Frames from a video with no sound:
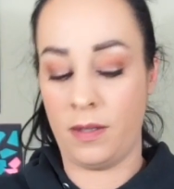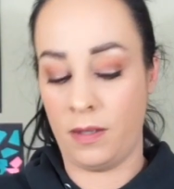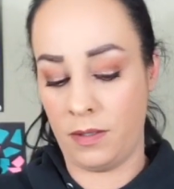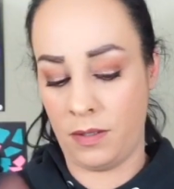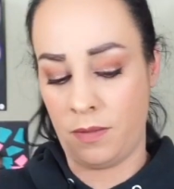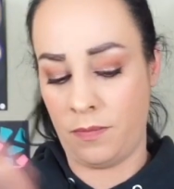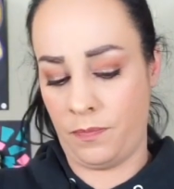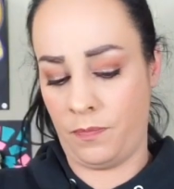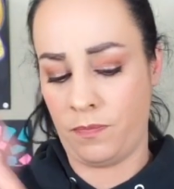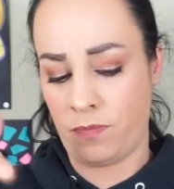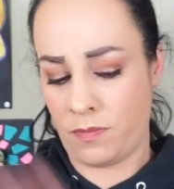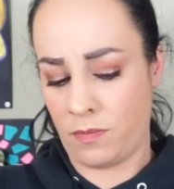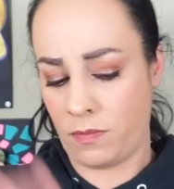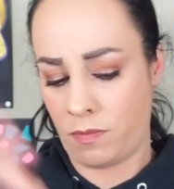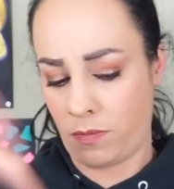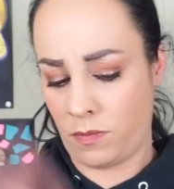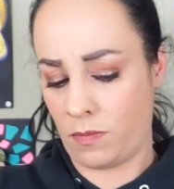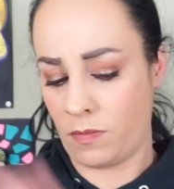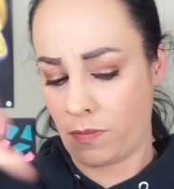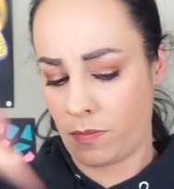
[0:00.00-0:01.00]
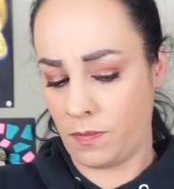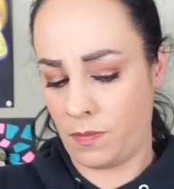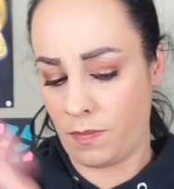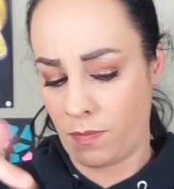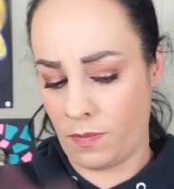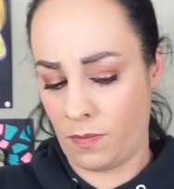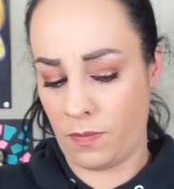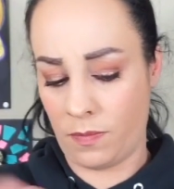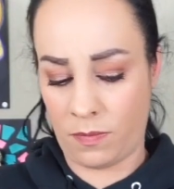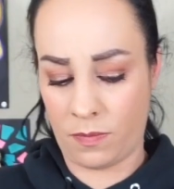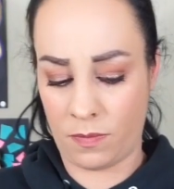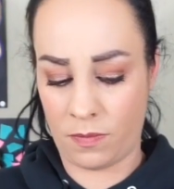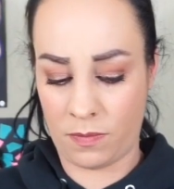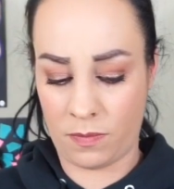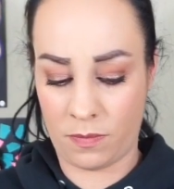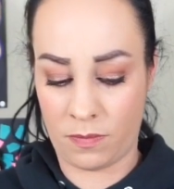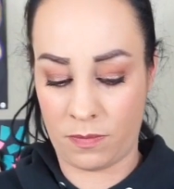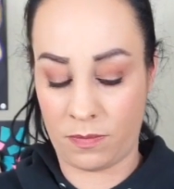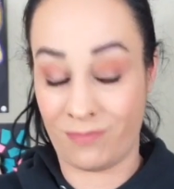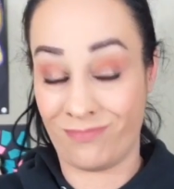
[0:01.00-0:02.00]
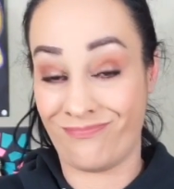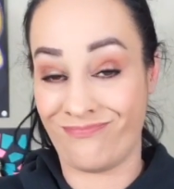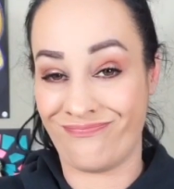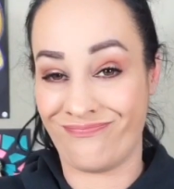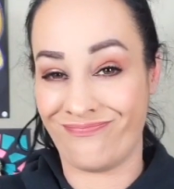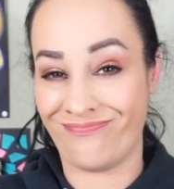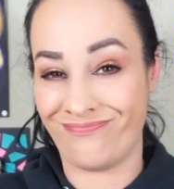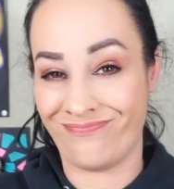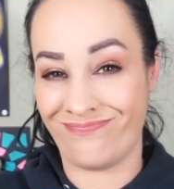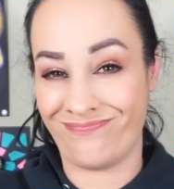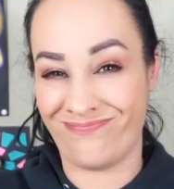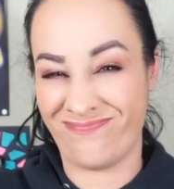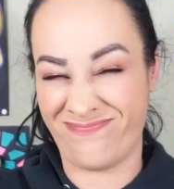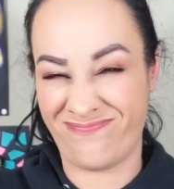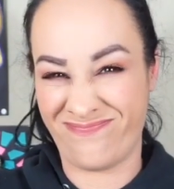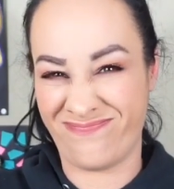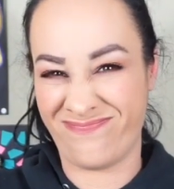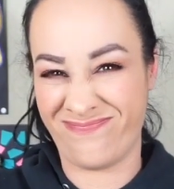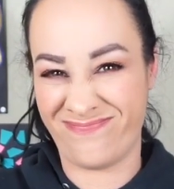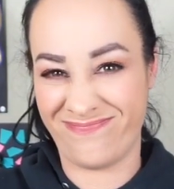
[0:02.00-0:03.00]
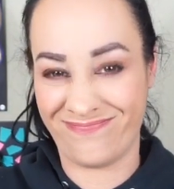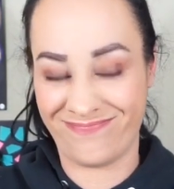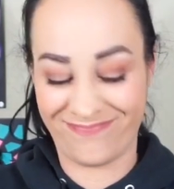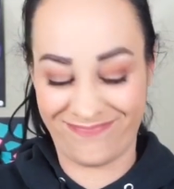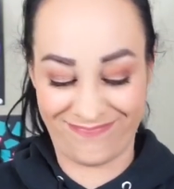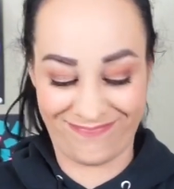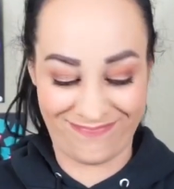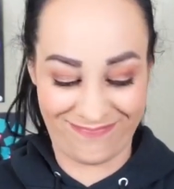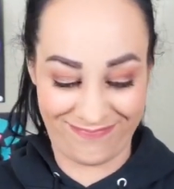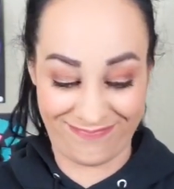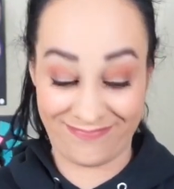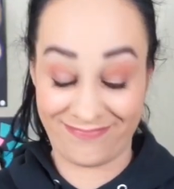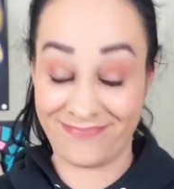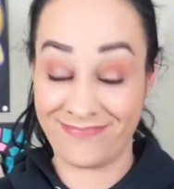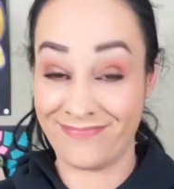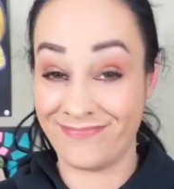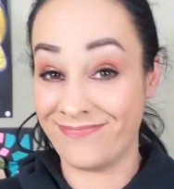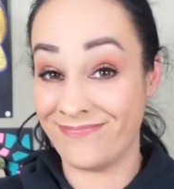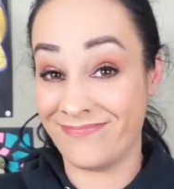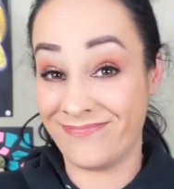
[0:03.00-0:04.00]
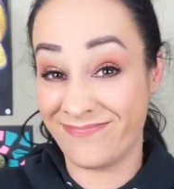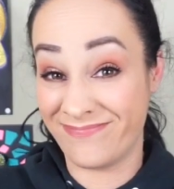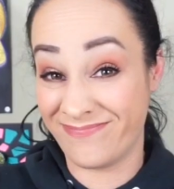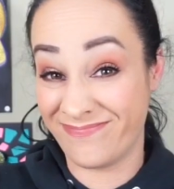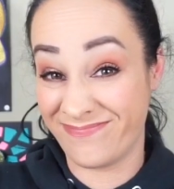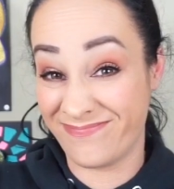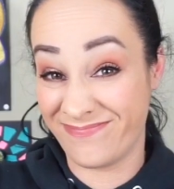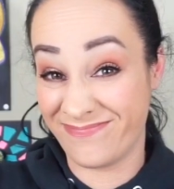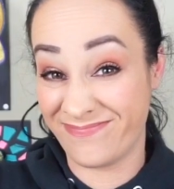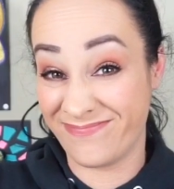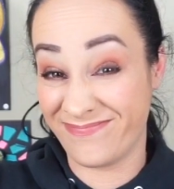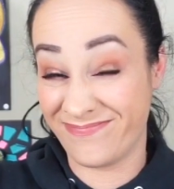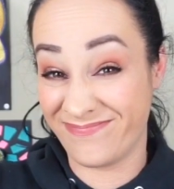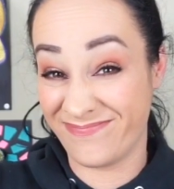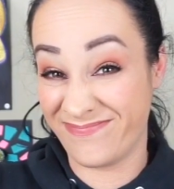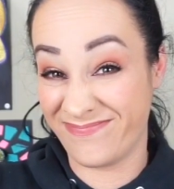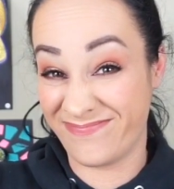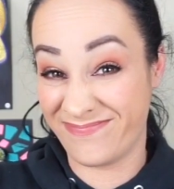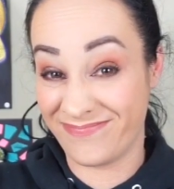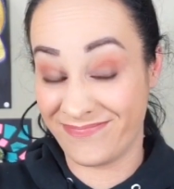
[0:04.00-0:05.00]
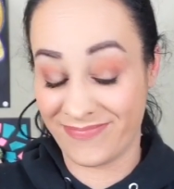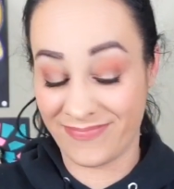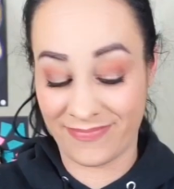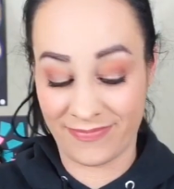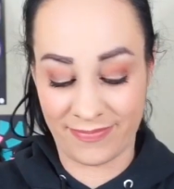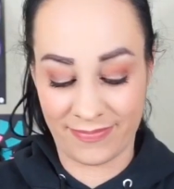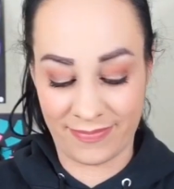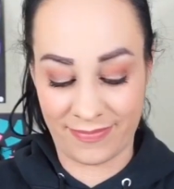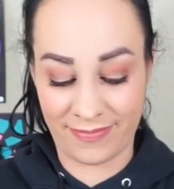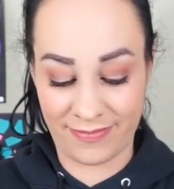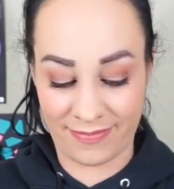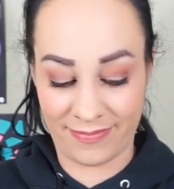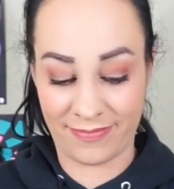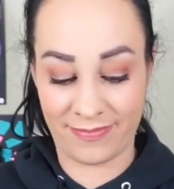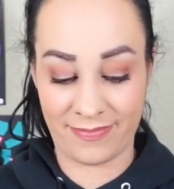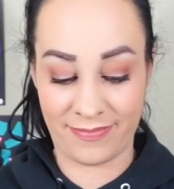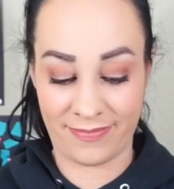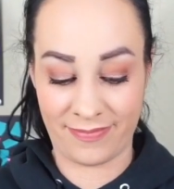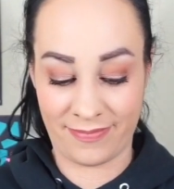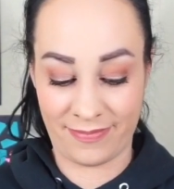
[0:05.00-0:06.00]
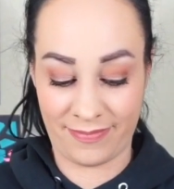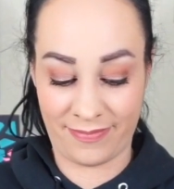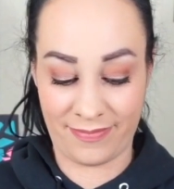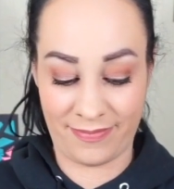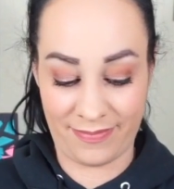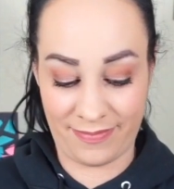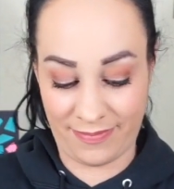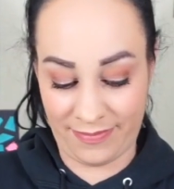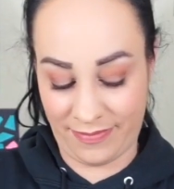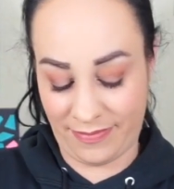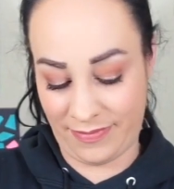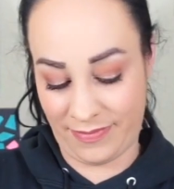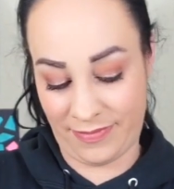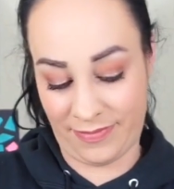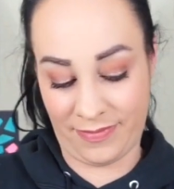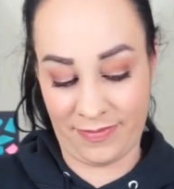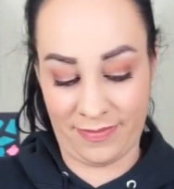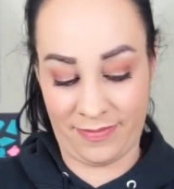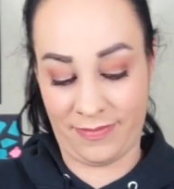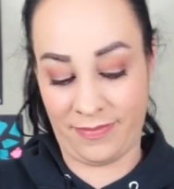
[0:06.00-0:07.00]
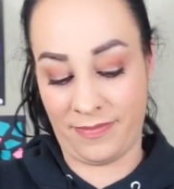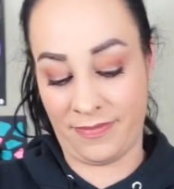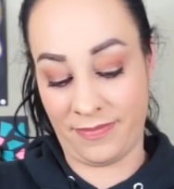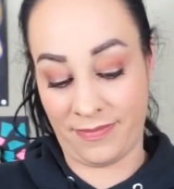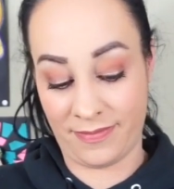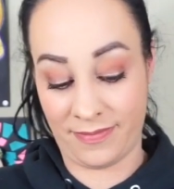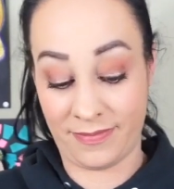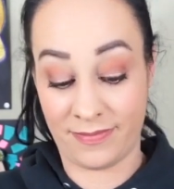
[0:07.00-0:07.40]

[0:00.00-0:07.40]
No one is speaking in this clip.